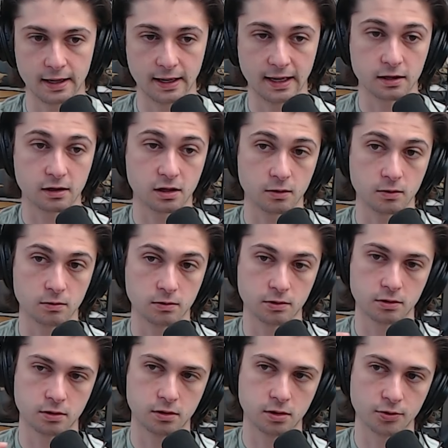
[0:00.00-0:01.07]
And so
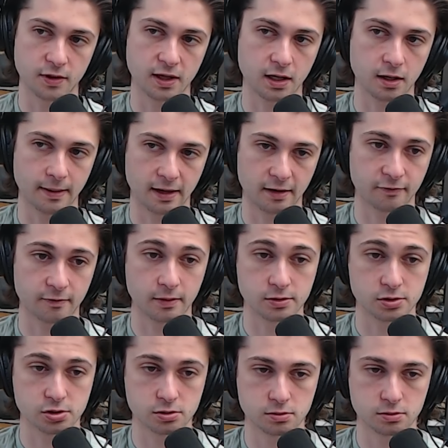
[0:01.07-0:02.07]
don't think about it from the